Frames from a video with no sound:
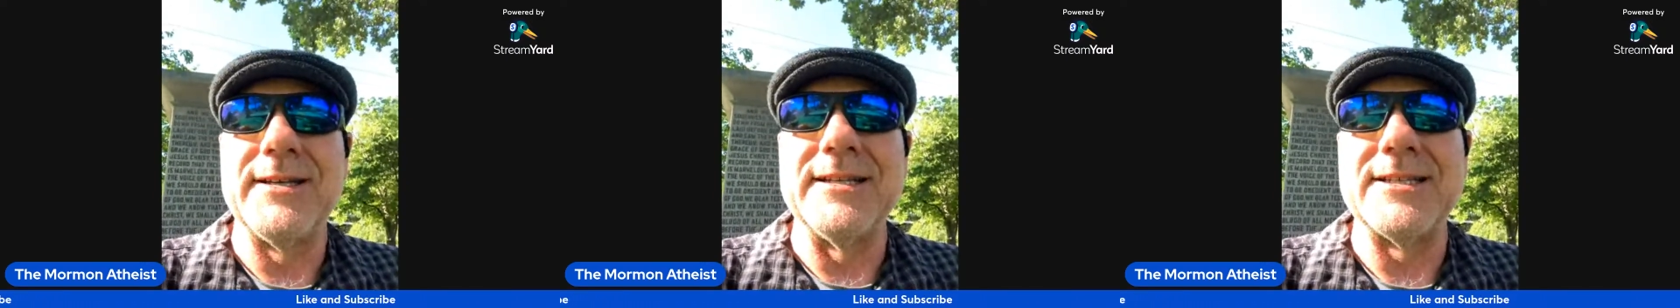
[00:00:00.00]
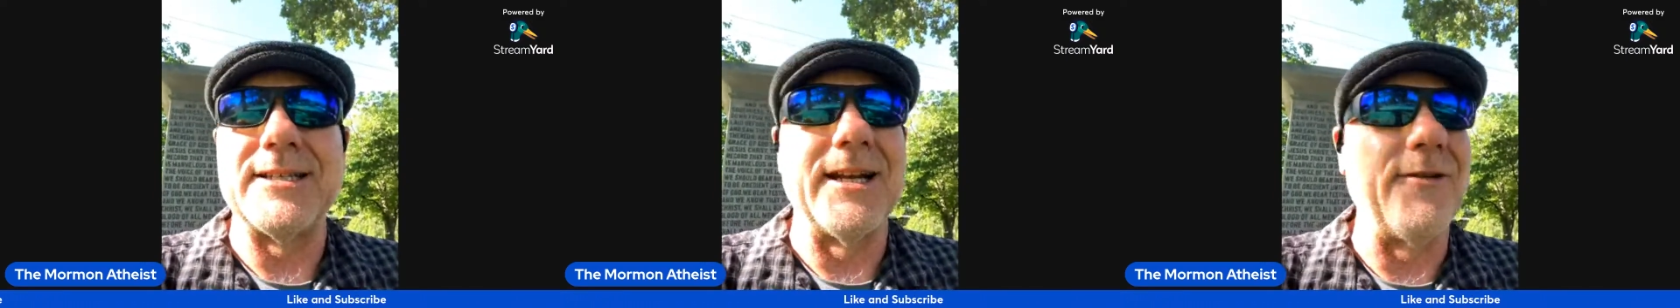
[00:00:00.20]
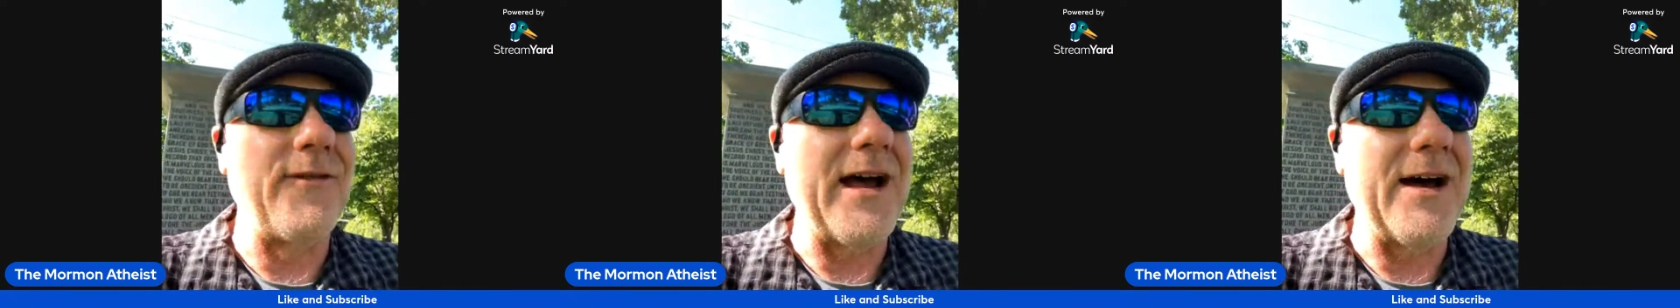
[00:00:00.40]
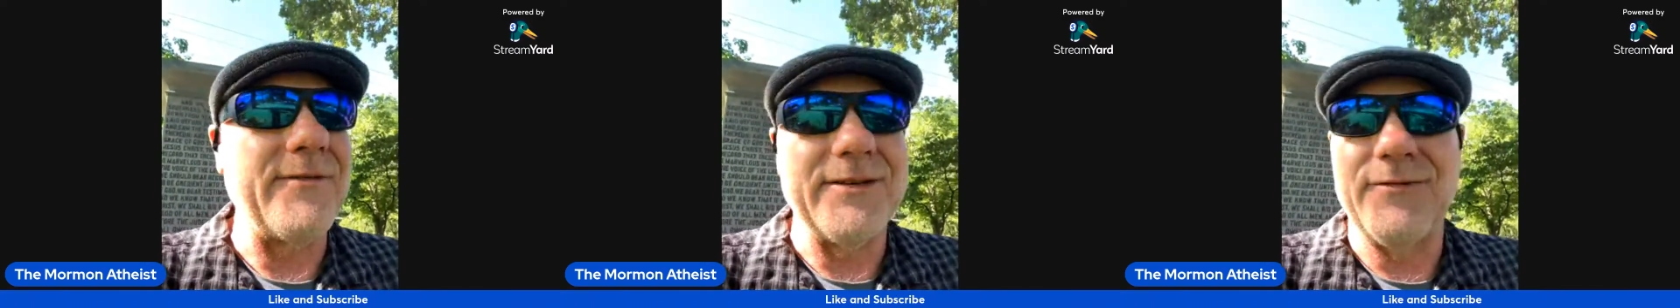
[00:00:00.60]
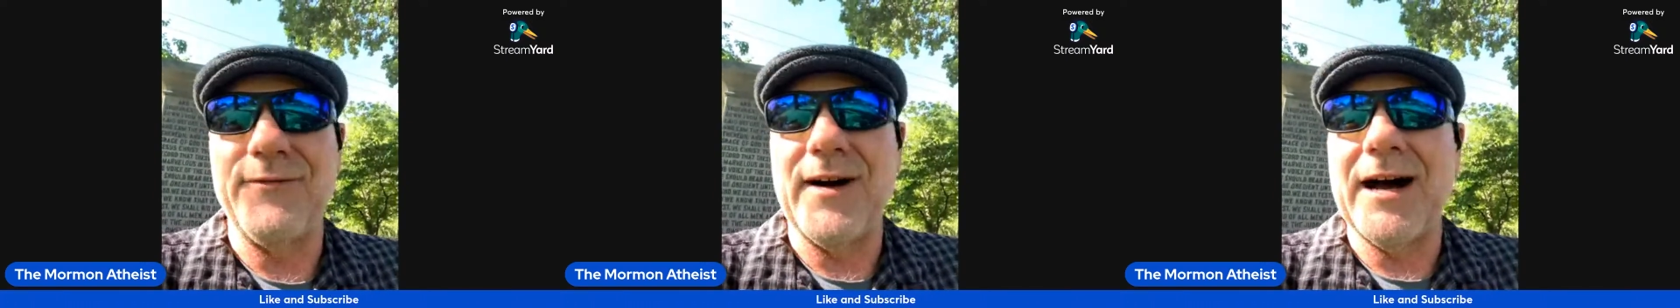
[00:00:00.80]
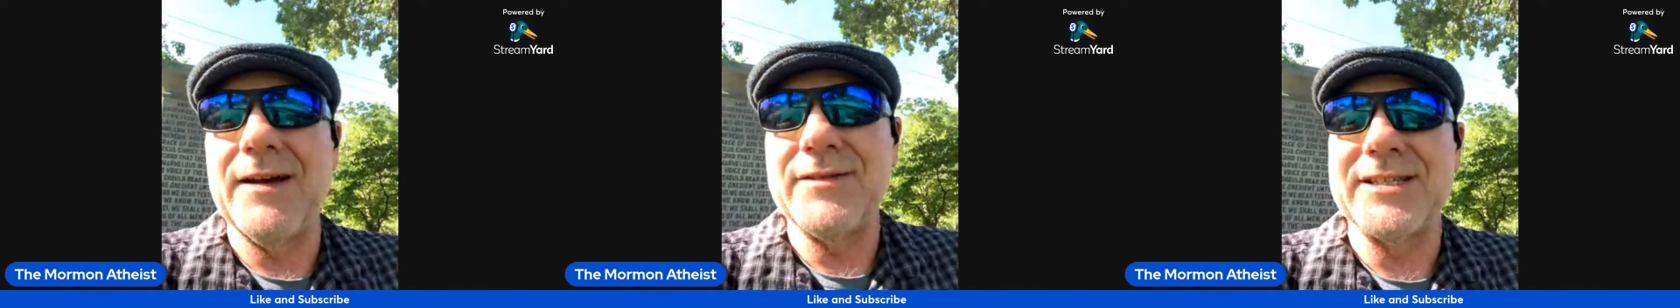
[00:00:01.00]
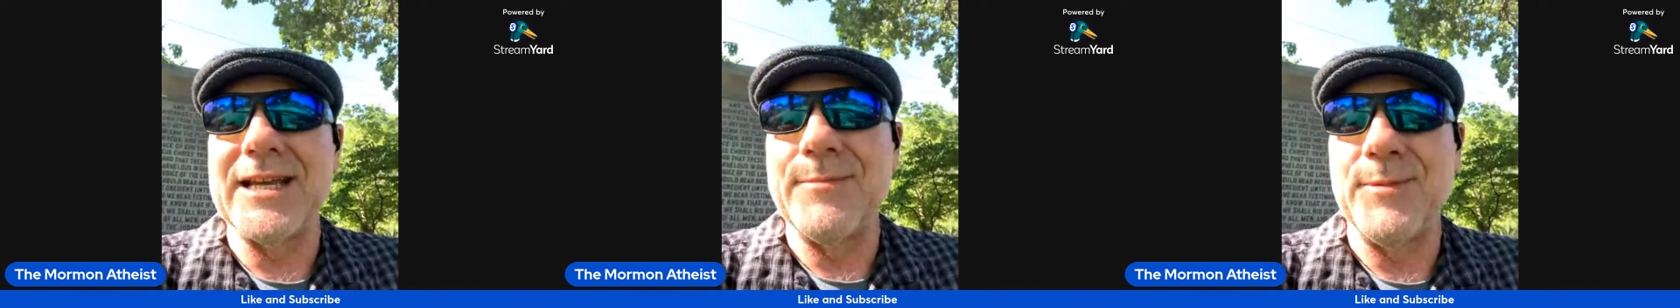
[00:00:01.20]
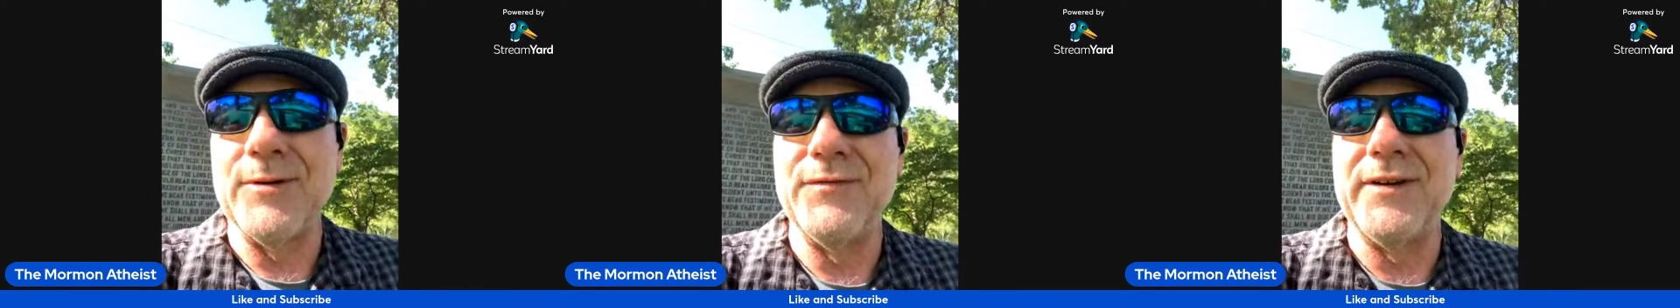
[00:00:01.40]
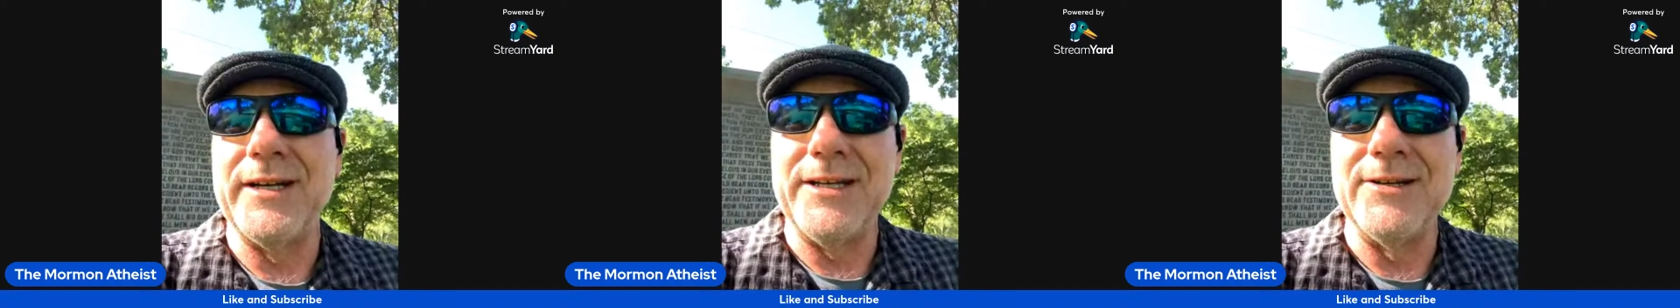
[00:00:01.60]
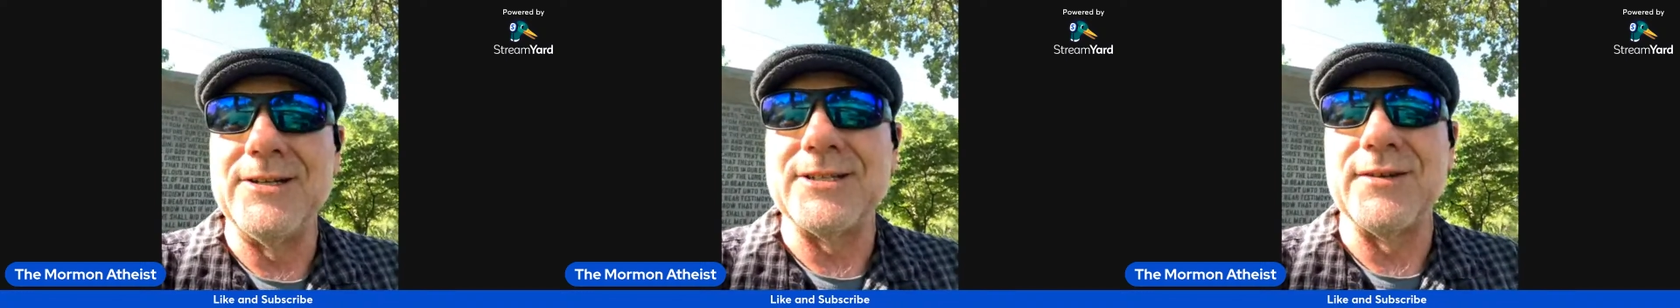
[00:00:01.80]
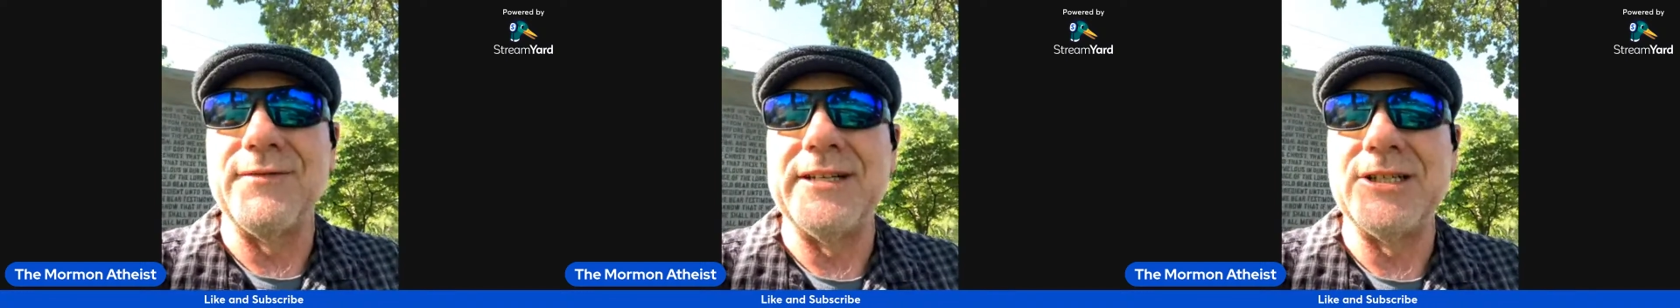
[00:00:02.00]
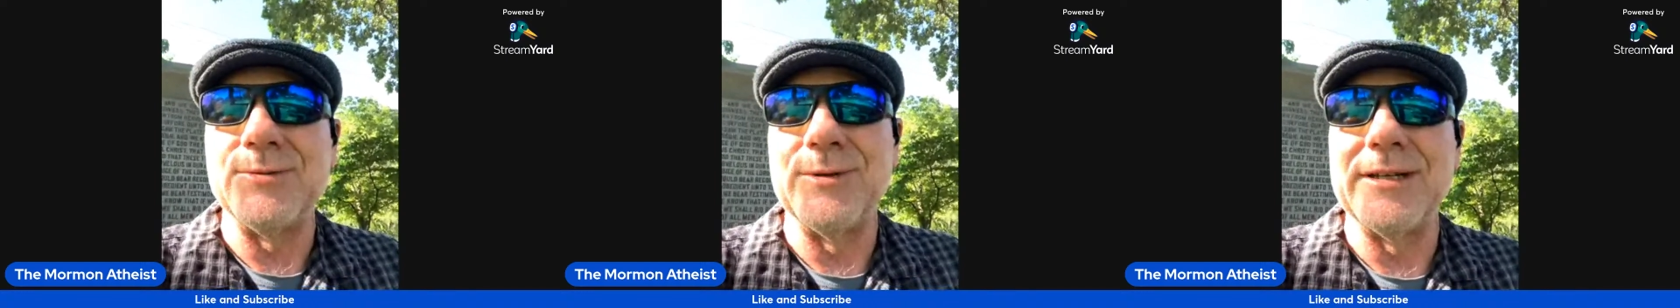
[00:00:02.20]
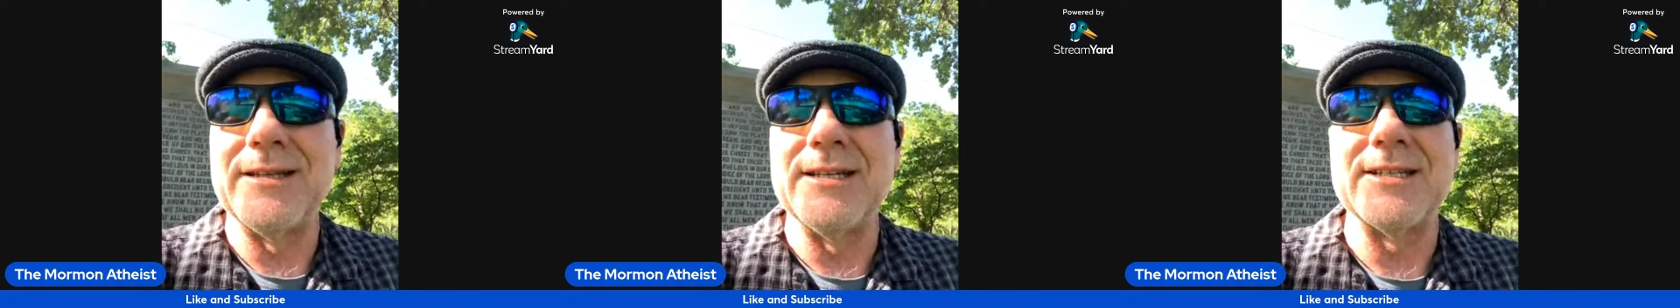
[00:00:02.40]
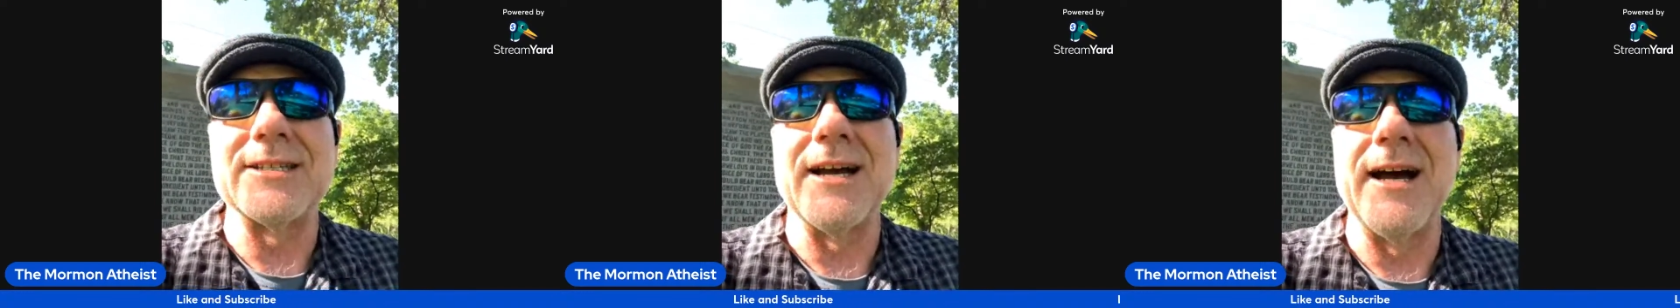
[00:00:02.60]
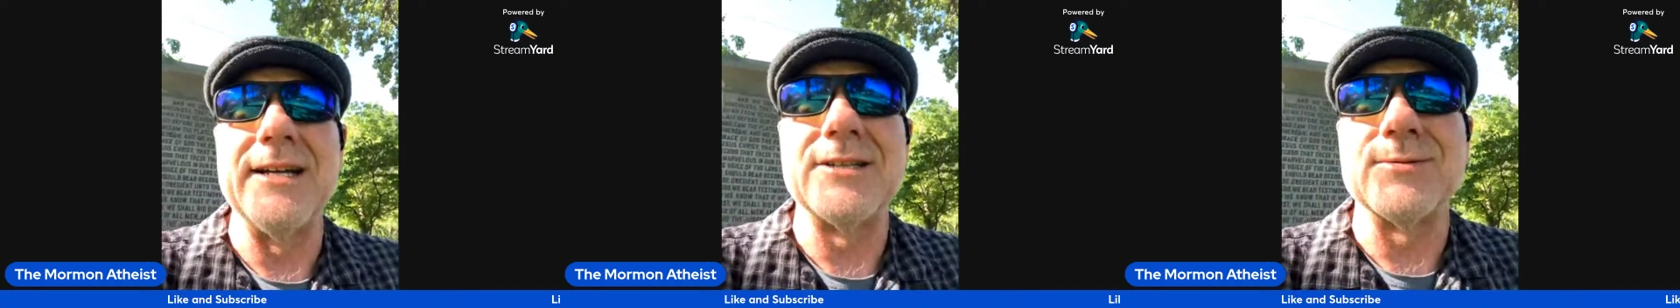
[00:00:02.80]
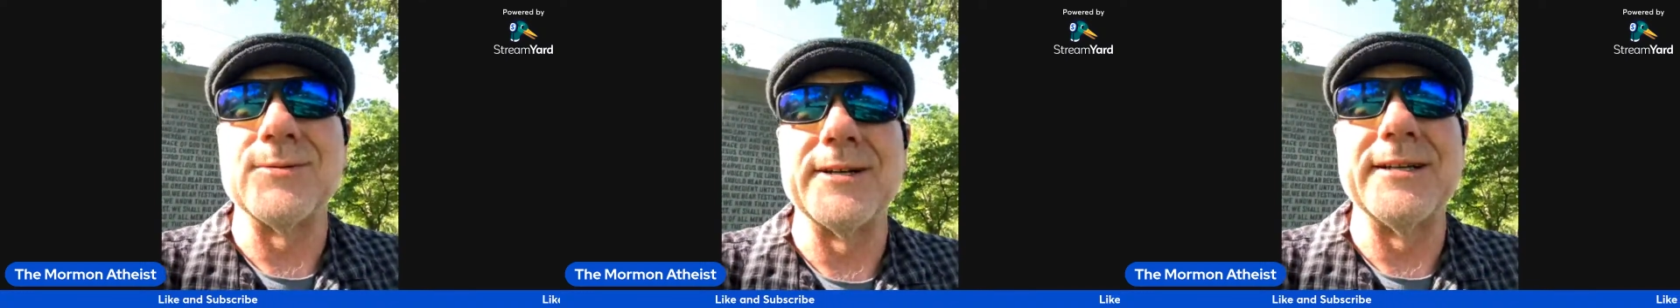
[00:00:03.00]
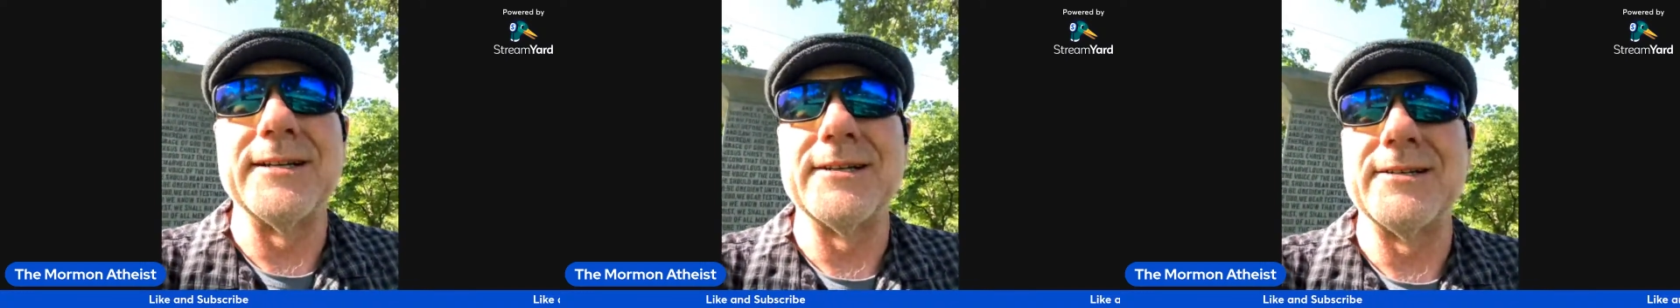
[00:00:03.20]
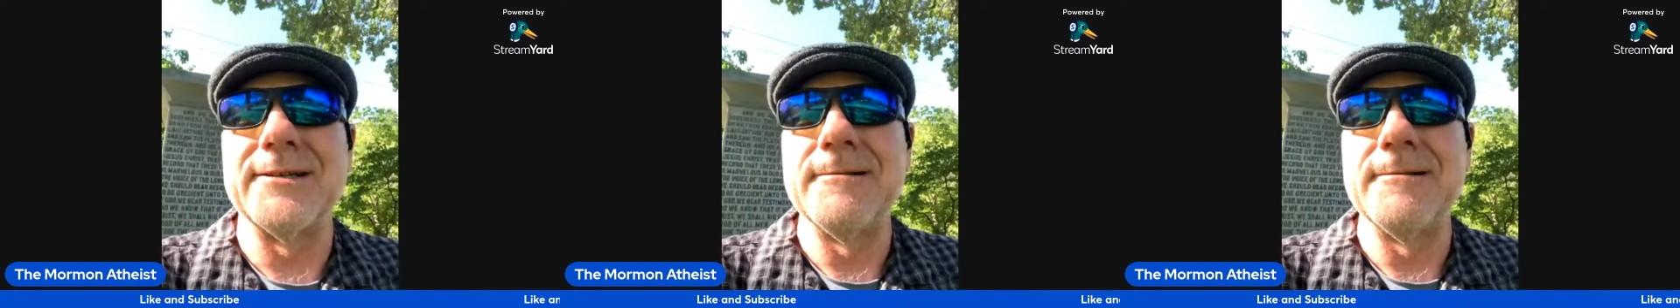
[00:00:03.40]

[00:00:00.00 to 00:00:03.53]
Instead of having 5 separate videos of each one of these sites, we're going to